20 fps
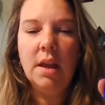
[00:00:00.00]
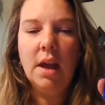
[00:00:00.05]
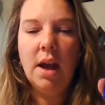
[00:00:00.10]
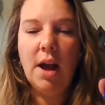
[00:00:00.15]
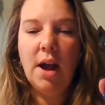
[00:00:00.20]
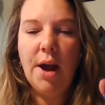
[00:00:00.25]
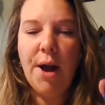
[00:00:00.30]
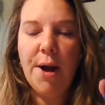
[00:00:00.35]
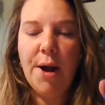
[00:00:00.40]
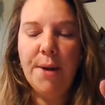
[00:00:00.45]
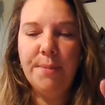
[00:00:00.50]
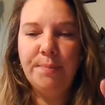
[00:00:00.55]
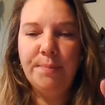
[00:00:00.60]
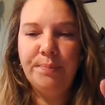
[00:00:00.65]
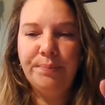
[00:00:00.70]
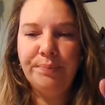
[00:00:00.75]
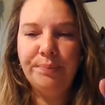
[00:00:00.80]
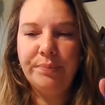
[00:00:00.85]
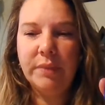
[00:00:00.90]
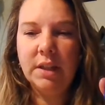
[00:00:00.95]

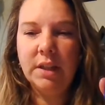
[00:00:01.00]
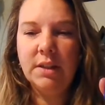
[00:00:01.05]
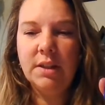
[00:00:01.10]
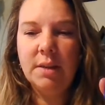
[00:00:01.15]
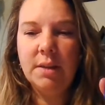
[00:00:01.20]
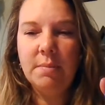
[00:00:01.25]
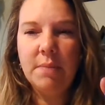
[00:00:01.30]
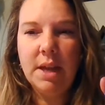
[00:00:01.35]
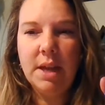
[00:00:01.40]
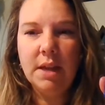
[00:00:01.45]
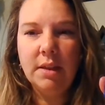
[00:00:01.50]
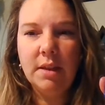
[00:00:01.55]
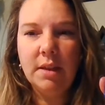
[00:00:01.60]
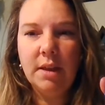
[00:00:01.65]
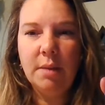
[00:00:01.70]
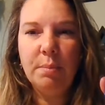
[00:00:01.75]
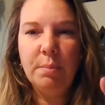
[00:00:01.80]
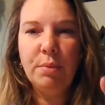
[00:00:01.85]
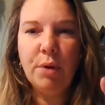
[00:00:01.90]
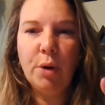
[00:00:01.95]
to make
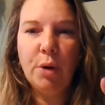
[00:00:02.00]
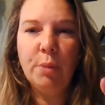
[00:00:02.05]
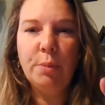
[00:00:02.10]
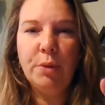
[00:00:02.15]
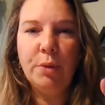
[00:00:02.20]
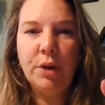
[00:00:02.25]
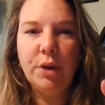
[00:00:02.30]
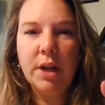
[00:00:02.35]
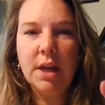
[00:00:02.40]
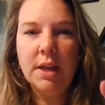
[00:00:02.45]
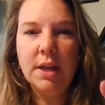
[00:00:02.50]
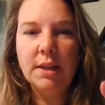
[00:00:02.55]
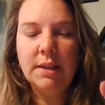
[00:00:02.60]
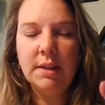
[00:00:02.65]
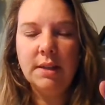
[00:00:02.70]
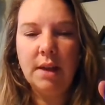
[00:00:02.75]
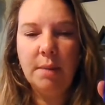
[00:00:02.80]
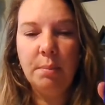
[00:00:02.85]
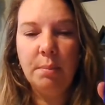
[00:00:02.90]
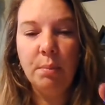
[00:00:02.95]
the
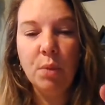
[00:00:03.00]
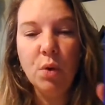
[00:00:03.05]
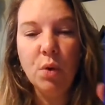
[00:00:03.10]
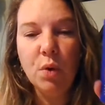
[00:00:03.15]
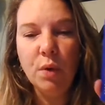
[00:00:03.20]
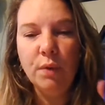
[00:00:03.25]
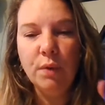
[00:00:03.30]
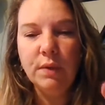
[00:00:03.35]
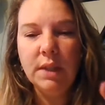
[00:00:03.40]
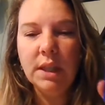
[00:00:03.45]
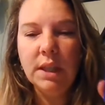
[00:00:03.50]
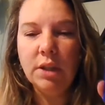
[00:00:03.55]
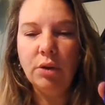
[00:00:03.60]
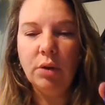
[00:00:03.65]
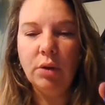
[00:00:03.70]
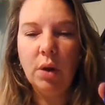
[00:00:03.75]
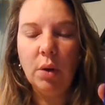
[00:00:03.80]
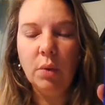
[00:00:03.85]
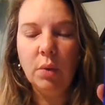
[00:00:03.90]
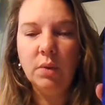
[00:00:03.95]
appropriate moves in
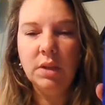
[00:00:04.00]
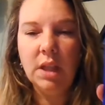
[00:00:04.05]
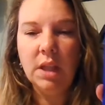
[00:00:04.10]
your own